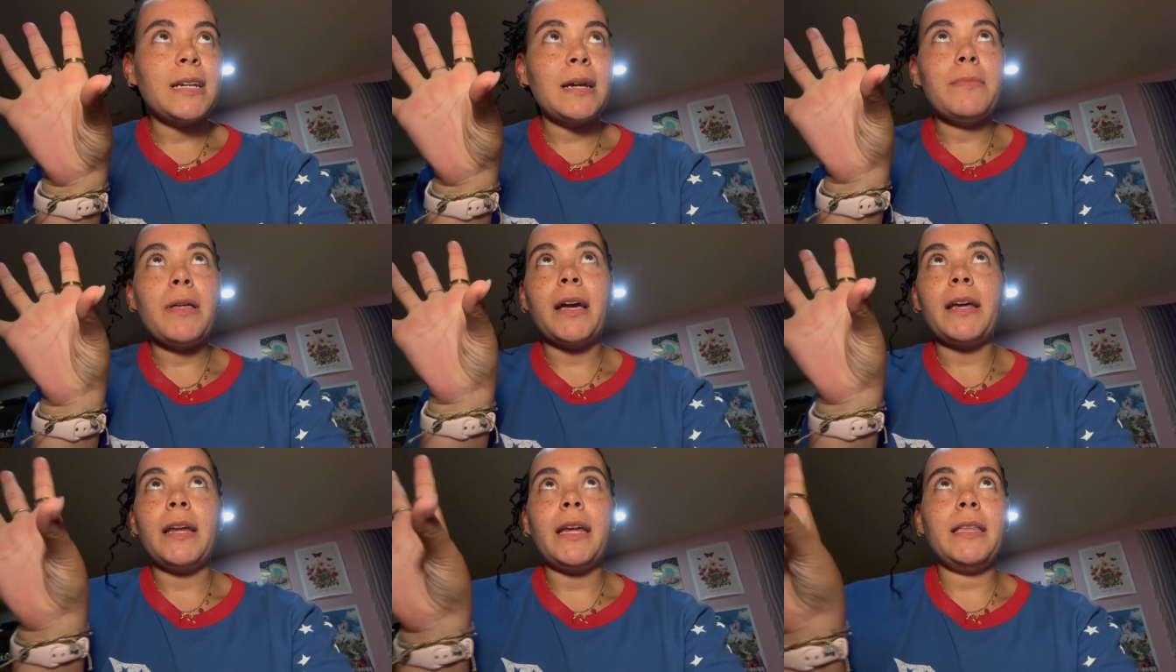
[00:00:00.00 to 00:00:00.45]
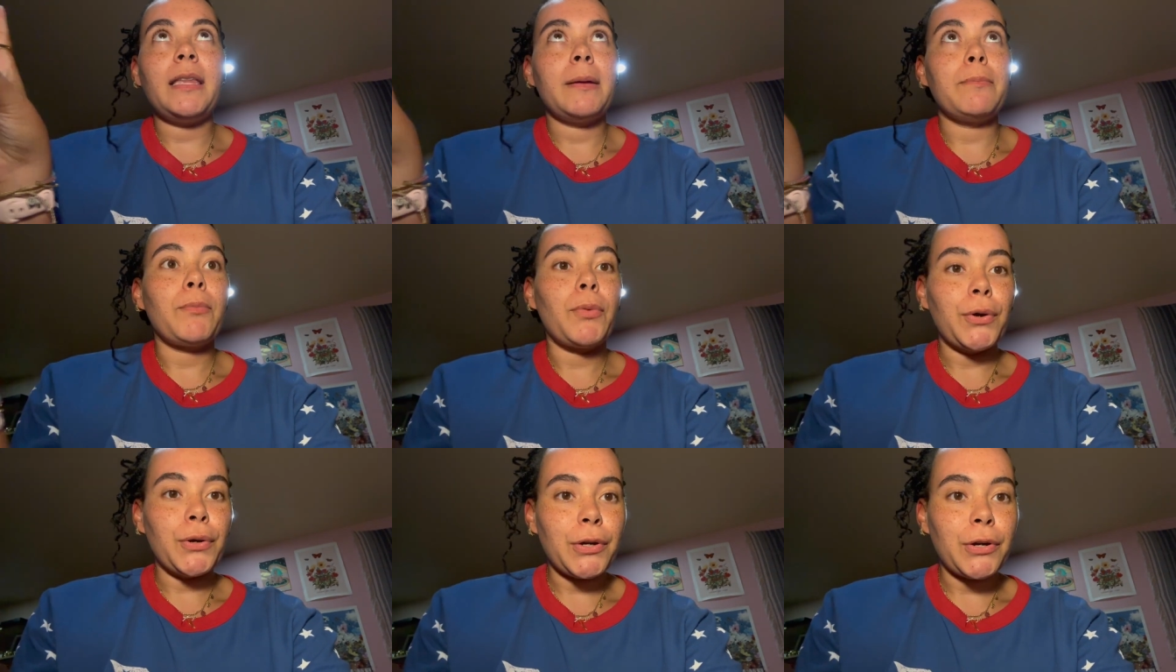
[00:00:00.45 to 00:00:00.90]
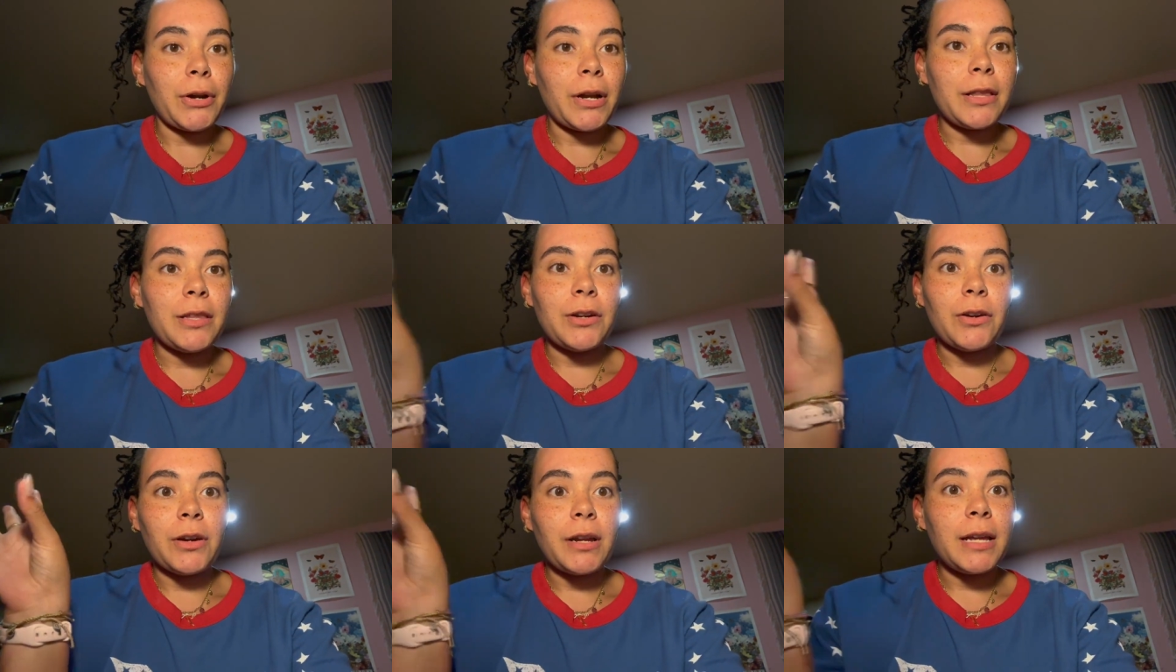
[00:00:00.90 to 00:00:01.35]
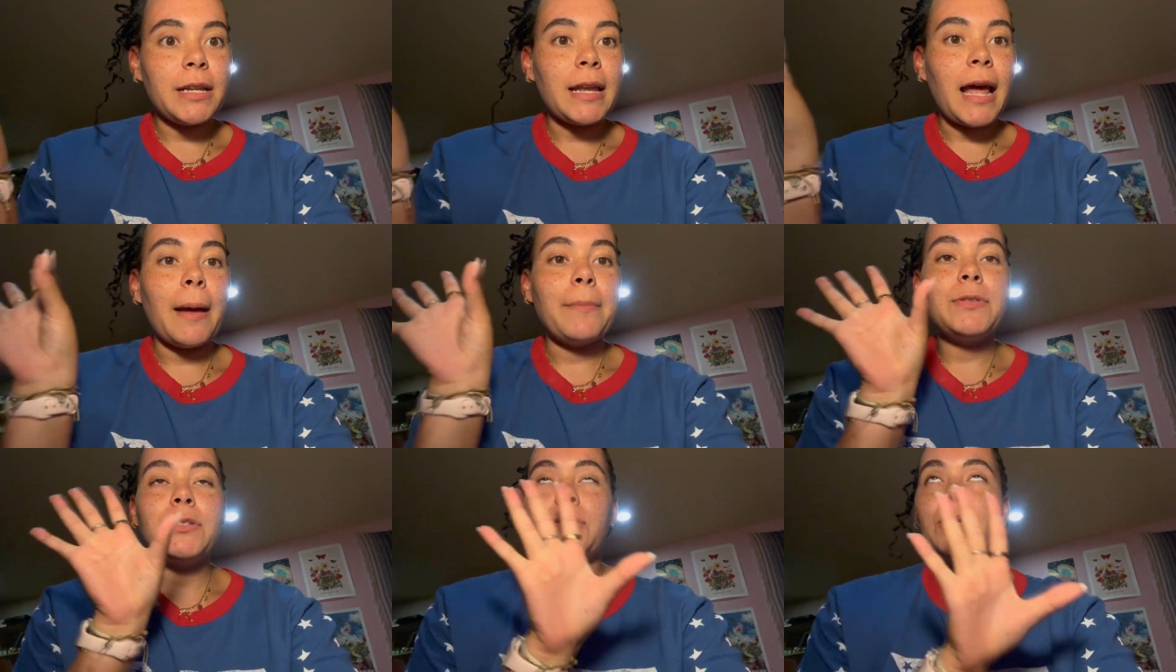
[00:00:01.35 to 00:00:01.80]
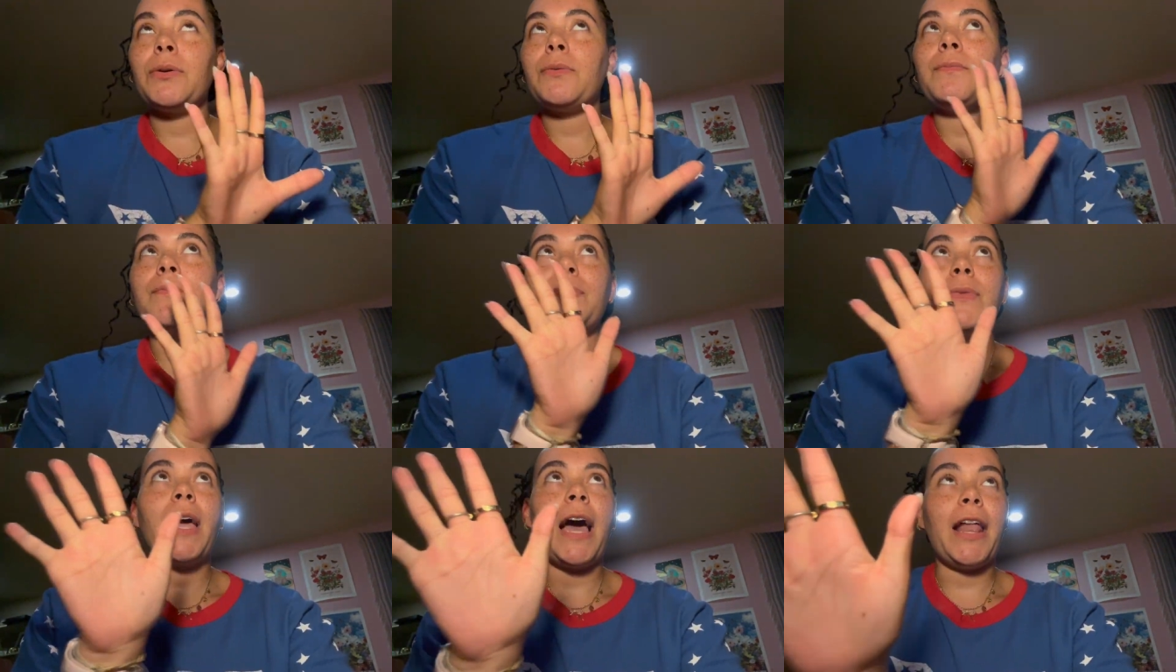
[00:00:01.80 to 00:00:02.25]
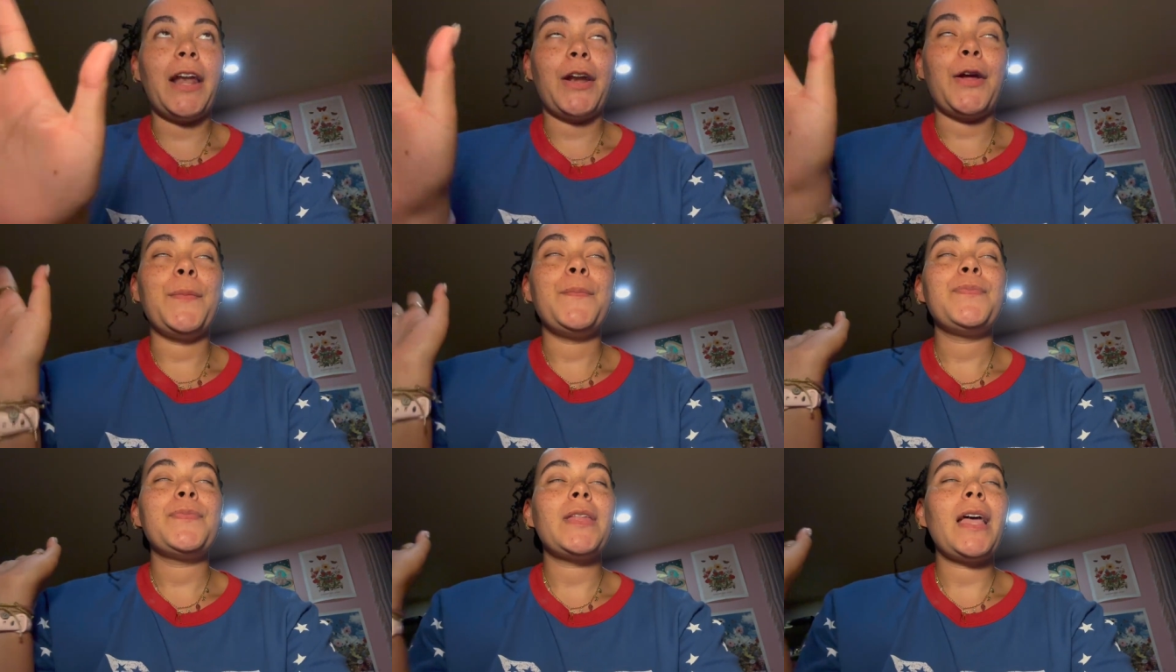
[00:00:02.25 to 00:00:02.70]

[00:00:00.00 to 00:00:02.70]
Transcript: I'm not gonna get like murdered or anything or kidnapped. So I don't know.